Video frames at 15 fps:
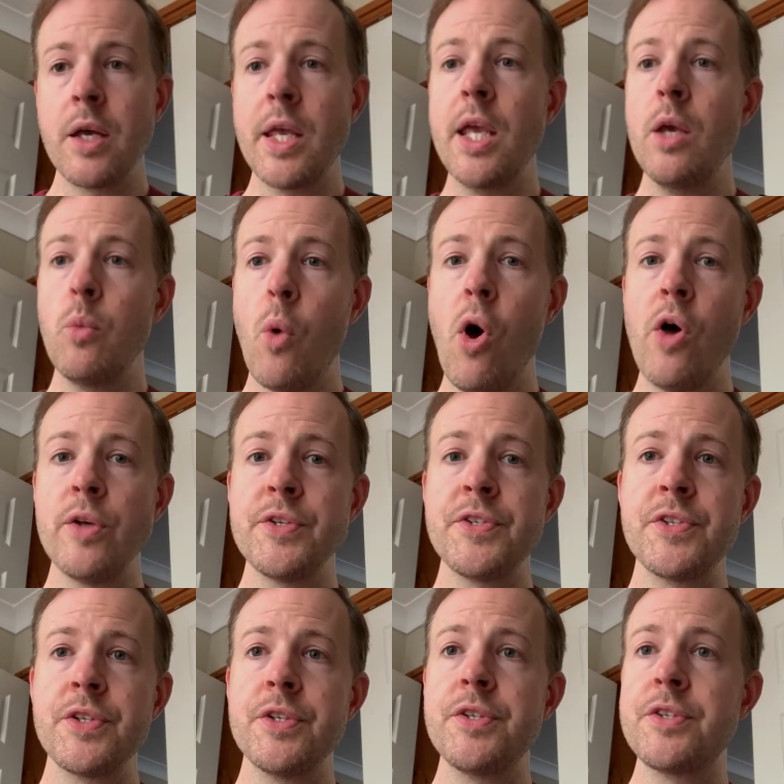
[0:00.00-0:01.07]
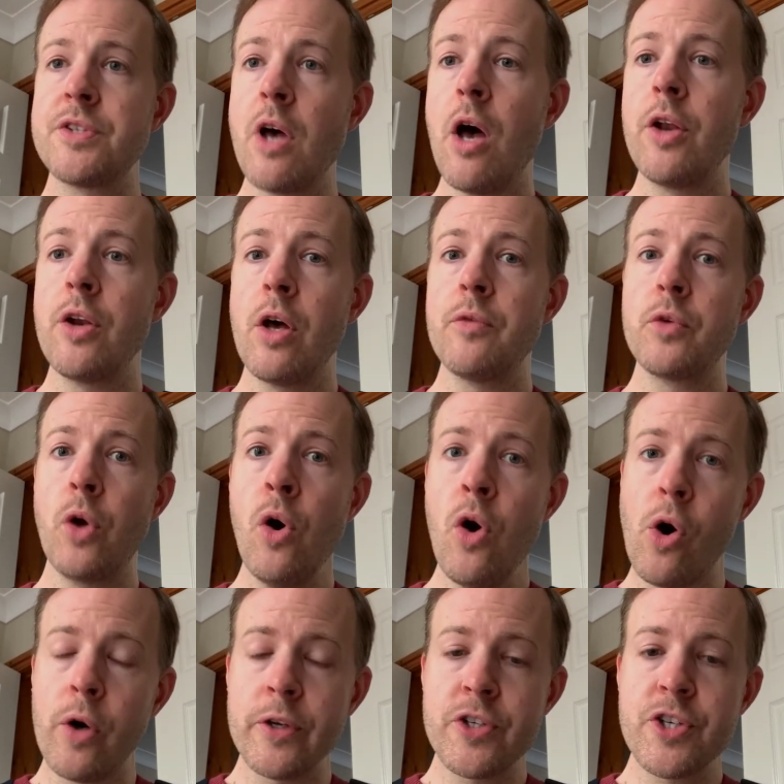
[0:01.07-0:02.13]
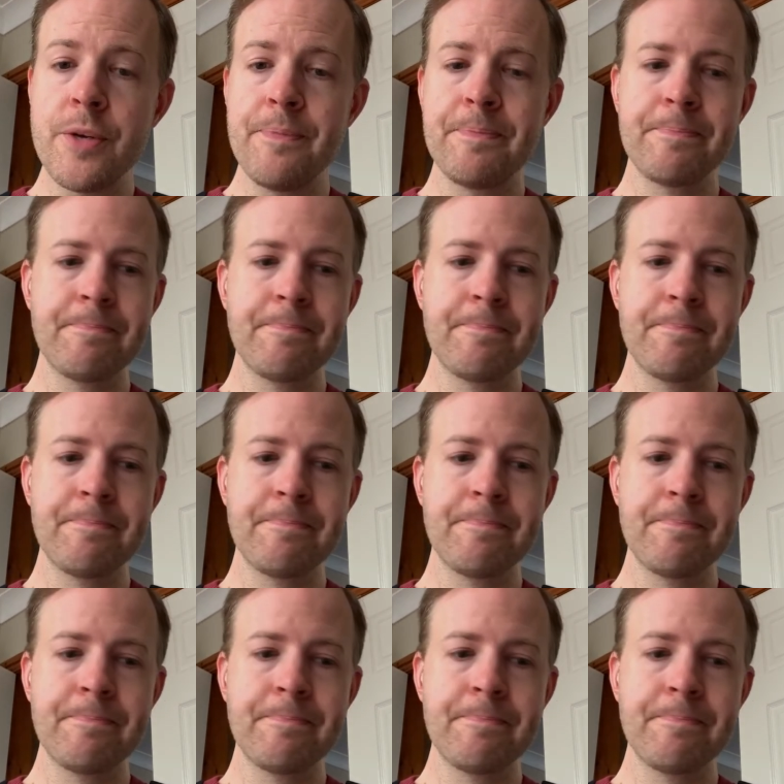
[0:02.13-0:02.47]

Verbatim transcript: He was Son of God,